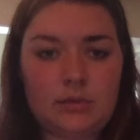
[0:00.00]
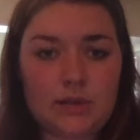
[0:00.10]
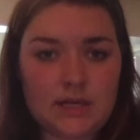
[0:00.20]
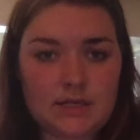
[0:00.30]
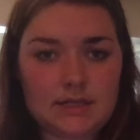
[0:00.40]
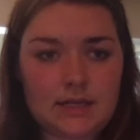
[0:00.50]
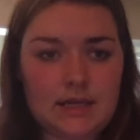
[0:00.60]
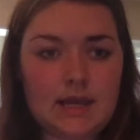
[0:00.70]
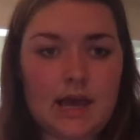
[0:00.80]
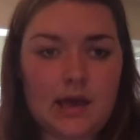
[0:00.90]
a
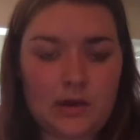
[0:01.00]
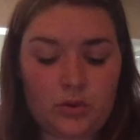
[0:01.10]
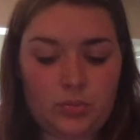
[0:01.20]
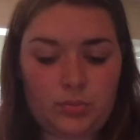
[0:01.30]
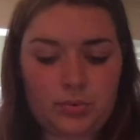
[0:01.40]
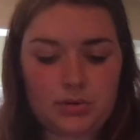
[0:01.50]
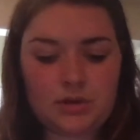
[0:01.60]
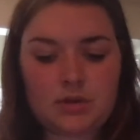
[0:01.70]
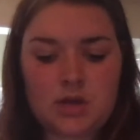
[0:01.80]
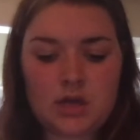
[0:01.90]
PT help
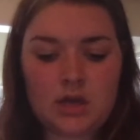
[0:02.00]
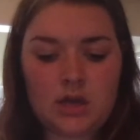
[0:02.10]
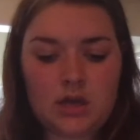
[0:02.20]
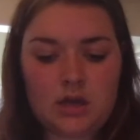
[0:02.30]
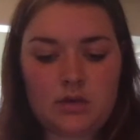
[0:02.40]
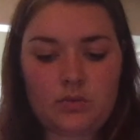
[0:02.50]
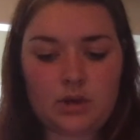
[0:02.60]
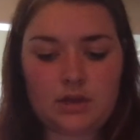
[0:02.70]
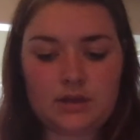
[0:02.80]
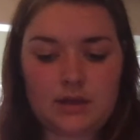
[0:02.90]

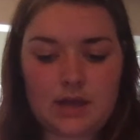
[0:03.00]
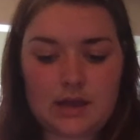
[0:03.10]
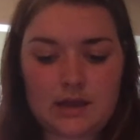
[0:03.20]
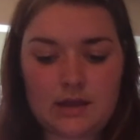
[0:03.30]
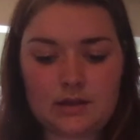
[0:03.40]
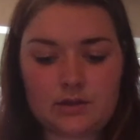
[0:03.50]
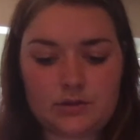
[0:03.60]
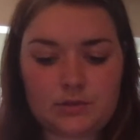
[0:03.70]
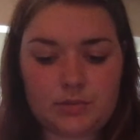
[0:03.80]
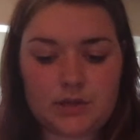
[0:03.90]
with
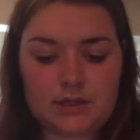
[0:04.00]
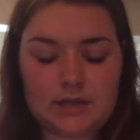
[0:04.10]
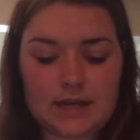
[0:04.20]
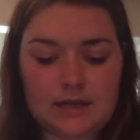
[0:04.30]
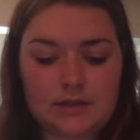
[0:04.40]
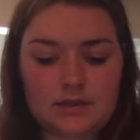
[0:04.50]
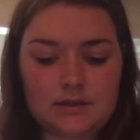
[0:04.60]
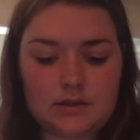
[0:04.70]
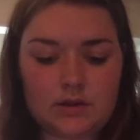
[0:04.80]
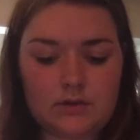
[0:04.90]
ankylosing spondylitis?
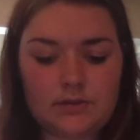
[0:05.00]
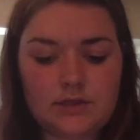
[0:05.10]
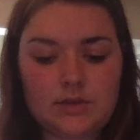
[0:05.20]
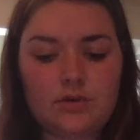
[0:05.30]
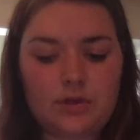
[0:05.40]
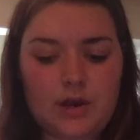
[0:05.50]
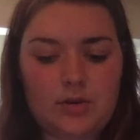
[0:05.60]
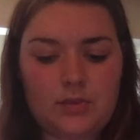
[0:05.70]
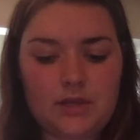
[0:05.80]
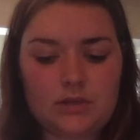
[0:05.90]
So physical
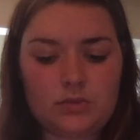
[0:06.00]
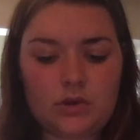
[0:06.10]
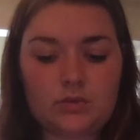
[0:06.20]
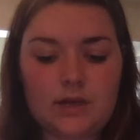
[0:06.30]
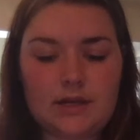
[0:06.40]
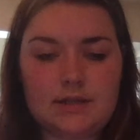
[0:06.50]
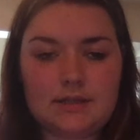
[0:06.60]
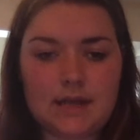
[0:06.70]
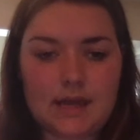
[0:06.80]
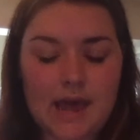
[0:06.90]
therapy is one way to
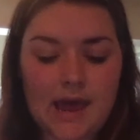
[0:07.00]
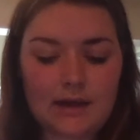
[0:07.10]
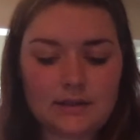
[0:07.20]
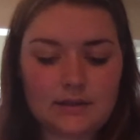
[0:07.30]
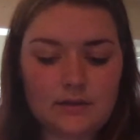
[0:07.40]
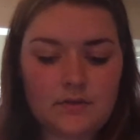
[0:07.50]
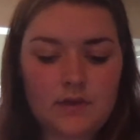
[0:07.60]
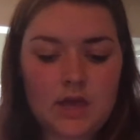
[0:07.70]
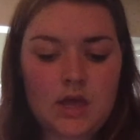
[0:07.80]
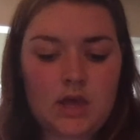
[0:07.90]
stay active
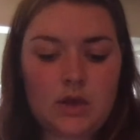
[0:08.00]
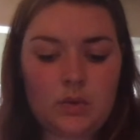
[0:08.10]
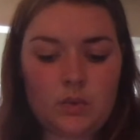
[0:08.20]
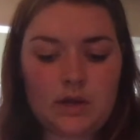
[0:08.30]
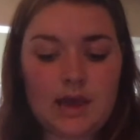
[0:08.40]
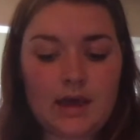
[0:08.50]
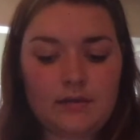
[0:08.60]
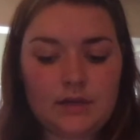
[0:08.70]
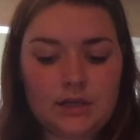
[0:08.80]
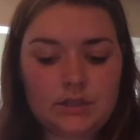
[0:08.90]
when
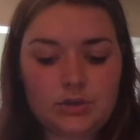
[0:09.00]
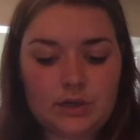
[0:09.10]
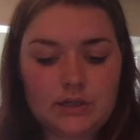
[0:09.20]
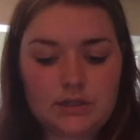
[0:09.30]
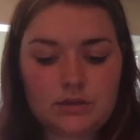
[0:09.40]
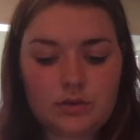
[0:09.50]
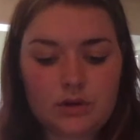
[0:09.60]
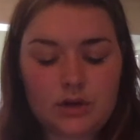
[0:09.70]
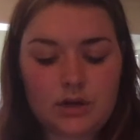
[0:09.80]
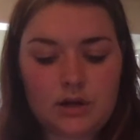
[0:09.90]
having a joint
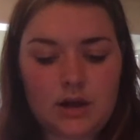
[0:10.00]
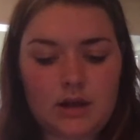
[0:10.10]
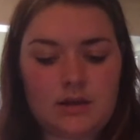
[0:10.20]
disorder.